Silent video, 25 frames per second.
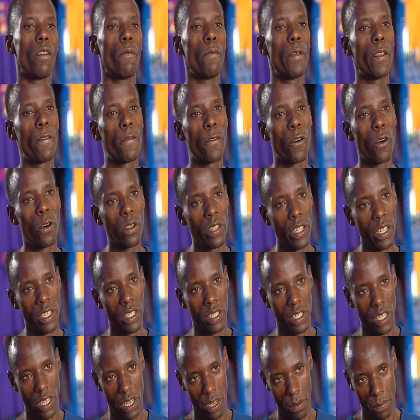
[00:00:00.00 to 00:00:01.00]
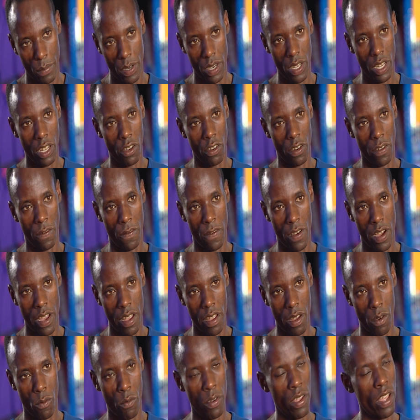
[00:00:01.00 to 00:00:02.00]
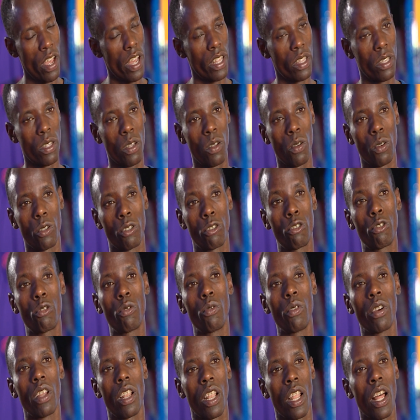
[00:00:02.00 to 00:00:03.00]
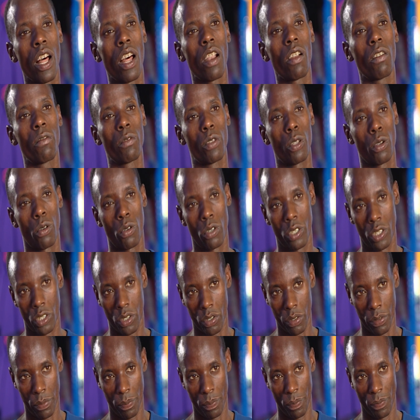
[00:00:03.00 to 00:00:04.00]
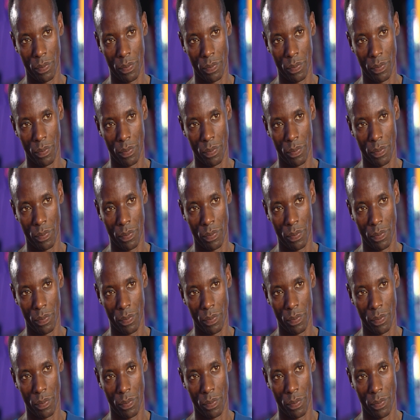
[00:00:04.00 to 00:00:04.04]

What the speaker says: Before they set the building on fire, we had to go through a lot of torture.